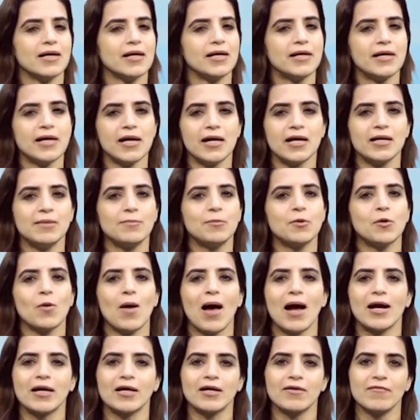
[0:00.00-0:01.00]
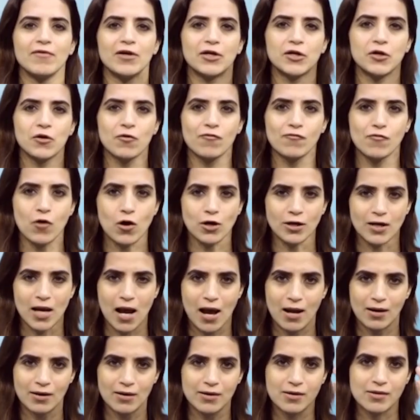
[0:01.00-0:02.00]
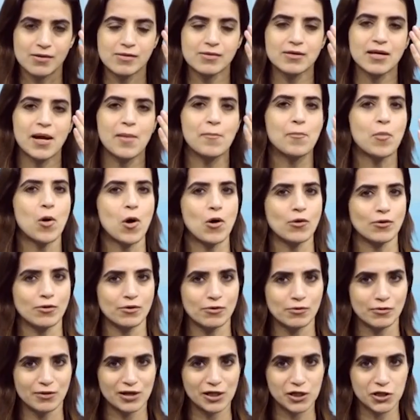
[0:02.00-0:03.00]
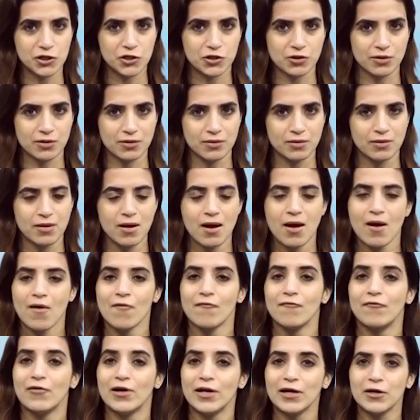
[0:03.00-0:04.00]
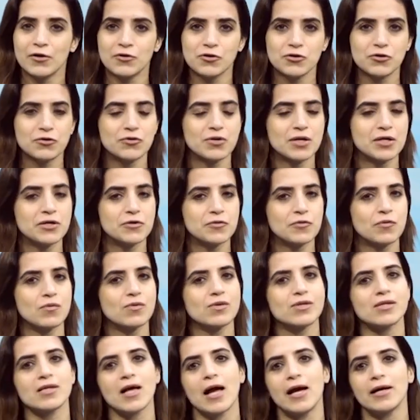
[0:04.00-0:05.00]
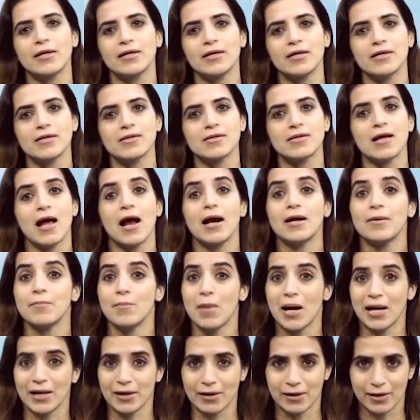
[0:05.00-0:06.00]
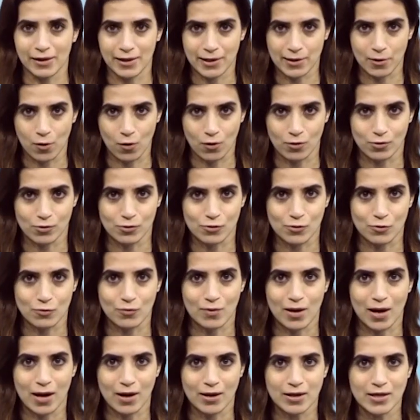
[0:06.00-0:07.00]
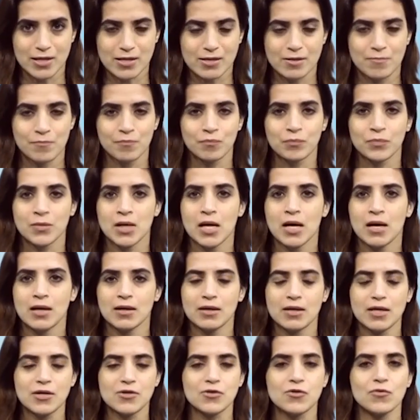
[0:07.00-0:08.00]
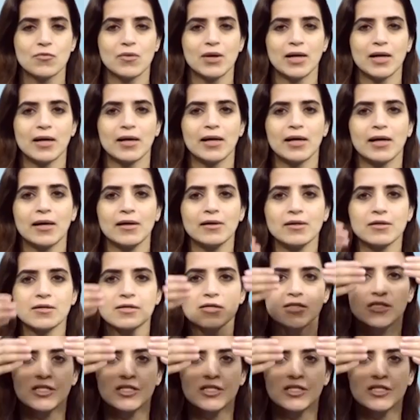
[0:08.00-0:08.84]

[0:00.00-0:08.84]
It helps to activate your frontalis, temporal region. Very good to control sinus and migraine also, guys. Let's do it again.